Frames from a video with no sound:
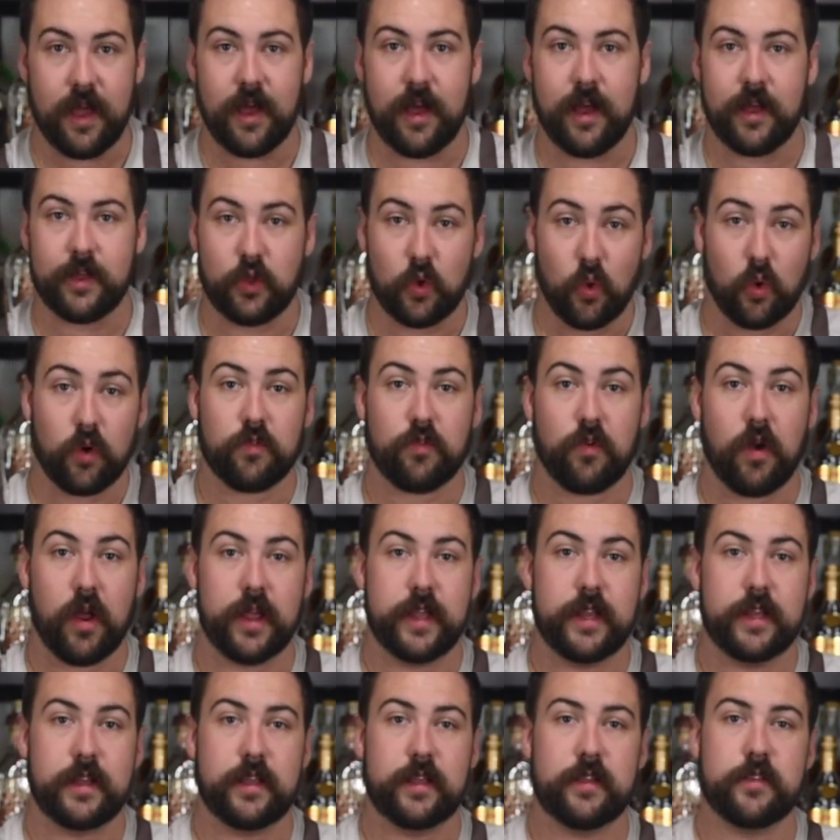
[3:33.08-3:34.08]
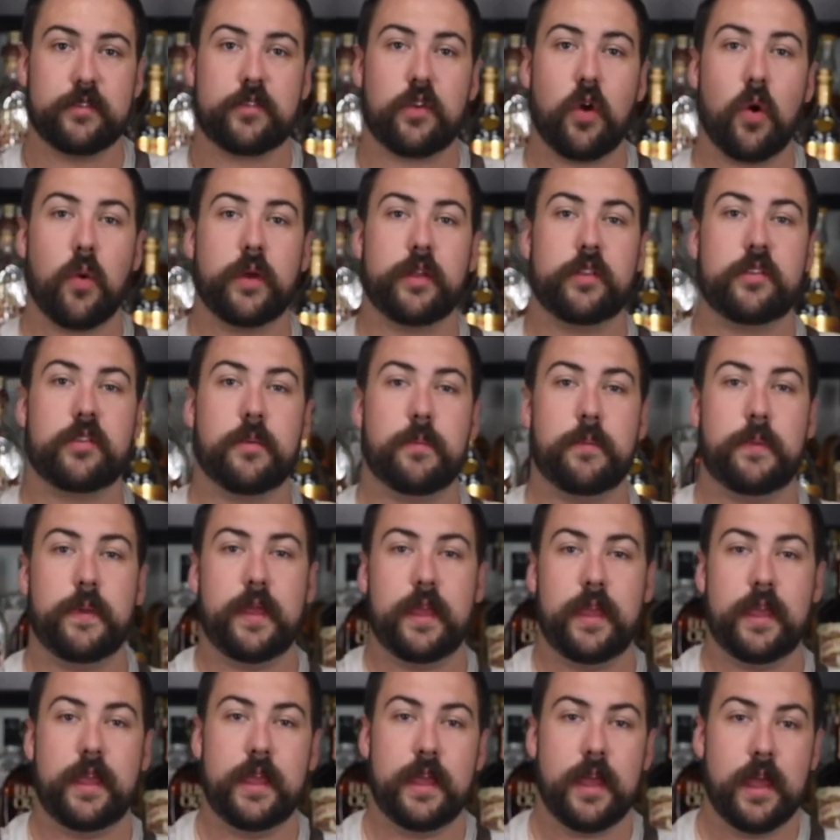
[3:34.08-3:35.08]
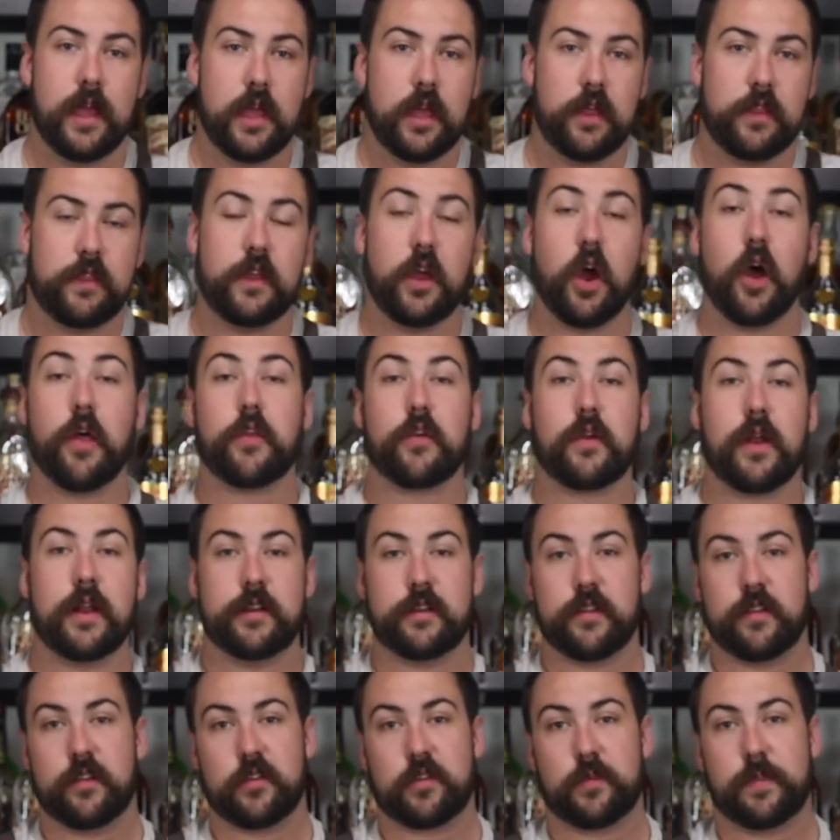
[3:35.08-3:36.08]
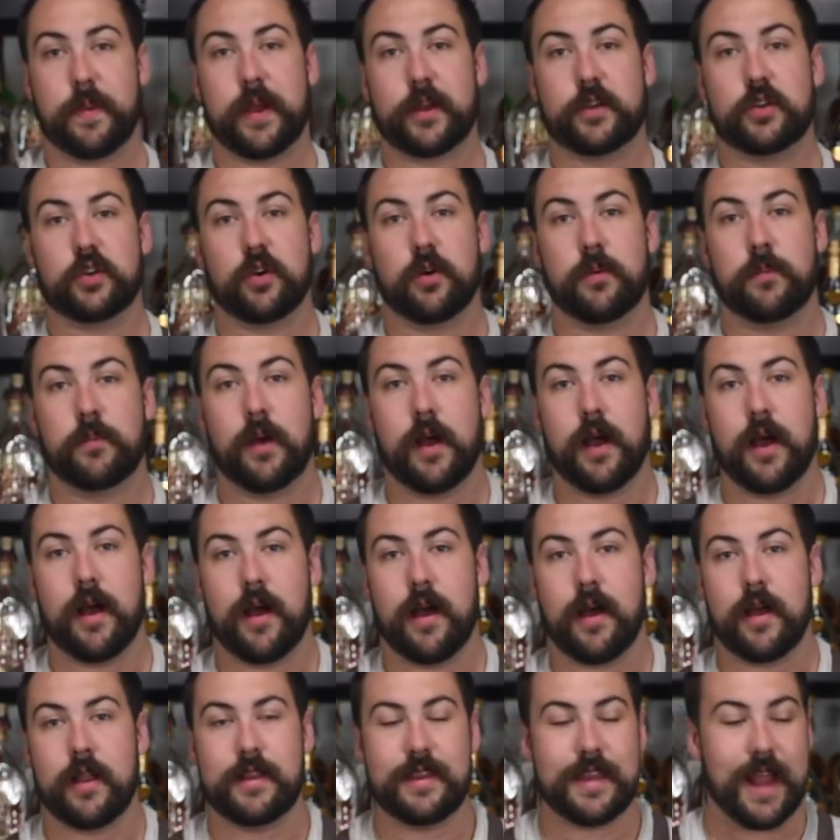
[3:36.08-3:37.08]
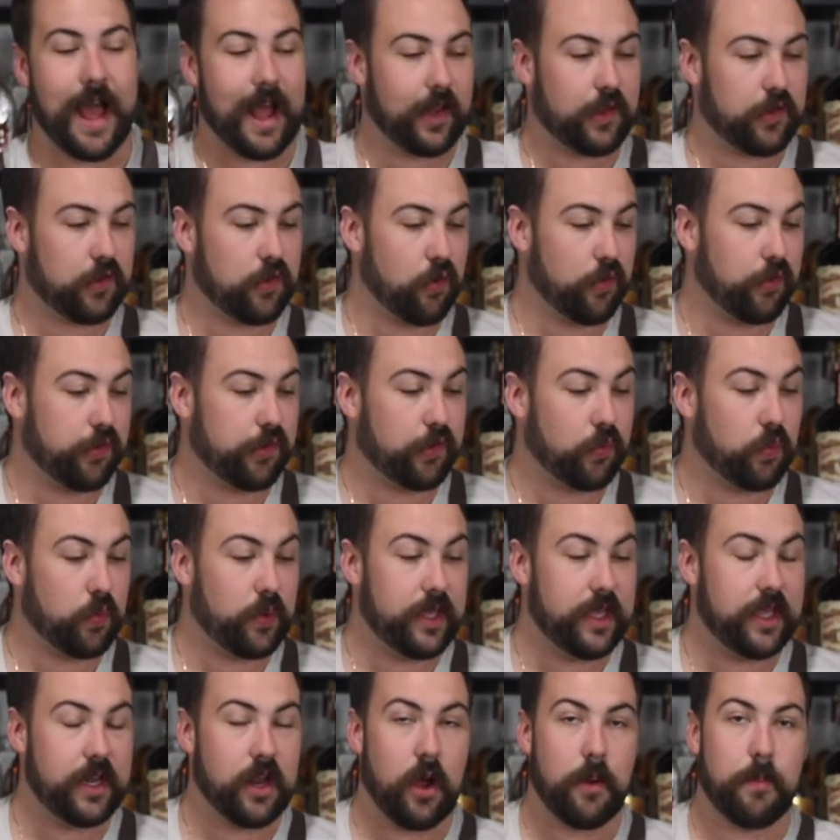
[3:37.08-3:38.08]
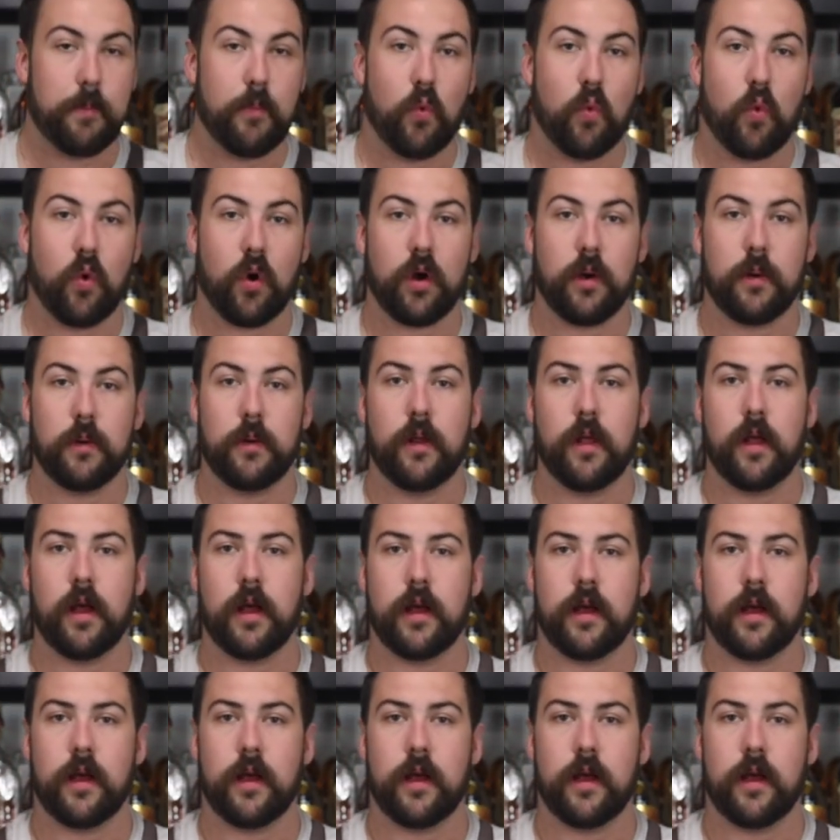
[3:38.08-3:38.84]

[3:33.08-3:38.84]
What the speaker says: your right, is going to be the other end of the spectrum, not so sweet, a more